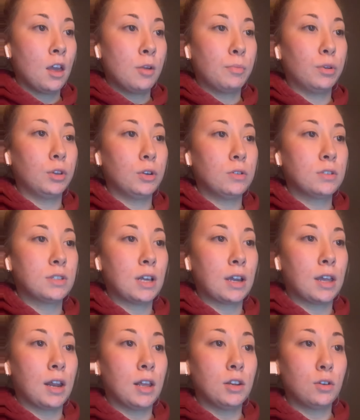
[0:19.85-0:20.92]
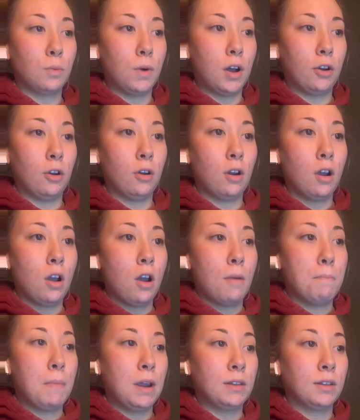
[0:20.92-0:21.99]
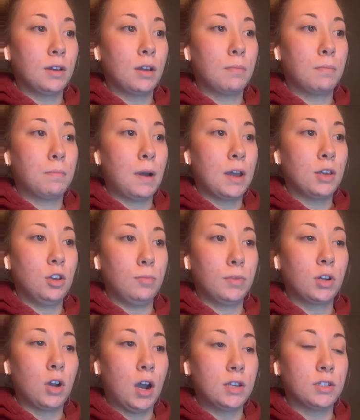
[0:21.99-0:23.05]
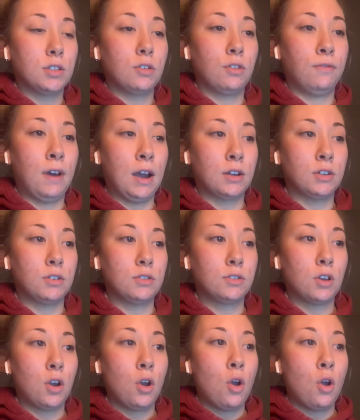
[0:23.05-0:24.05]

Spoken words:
Pollutants that get into water, mainly by human causes or factors.